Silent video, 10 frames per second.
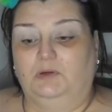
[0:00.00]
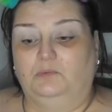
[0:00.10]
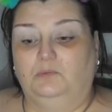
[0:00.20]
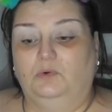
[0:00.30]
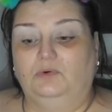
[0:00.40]

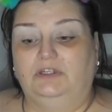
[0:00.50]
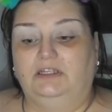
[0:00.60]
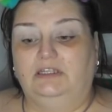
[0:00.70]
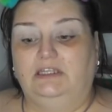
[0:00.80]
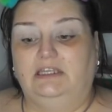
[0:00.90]

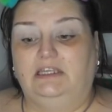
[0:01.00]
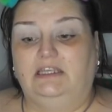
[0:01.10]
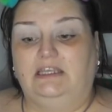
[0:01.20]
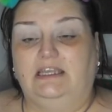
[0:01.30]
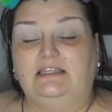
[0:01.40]
Warning
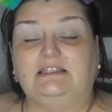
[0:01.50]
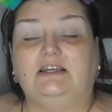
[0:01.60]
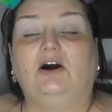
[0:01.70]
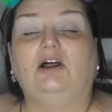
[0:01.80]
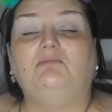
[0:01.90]
it
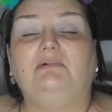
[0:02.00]
can't